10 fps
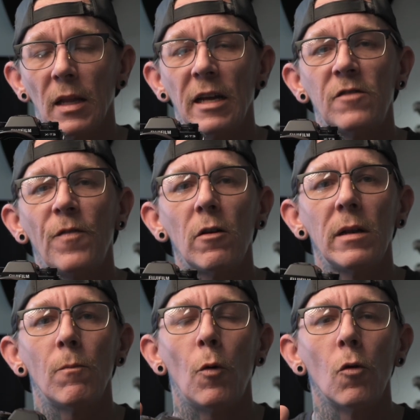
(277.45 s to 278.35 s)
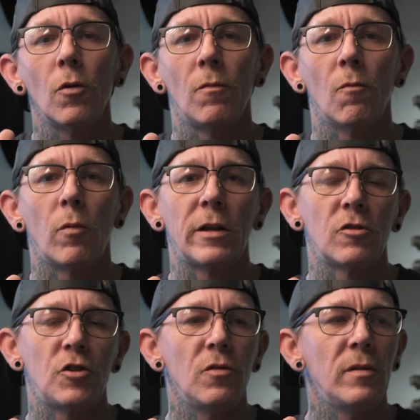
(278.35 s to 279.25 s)
Now, that's very important when you're
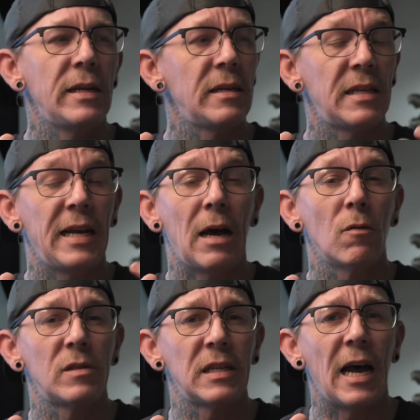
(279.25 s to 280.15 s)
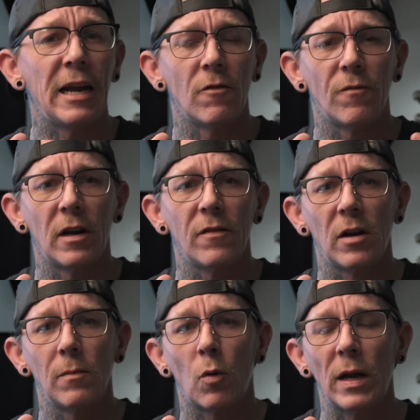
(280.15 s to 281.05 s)
shooting, say, outside on very,
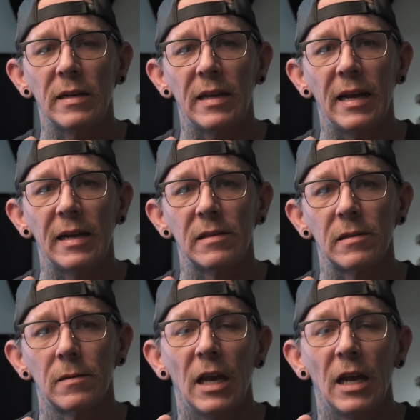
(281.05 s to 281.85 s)
very bright days.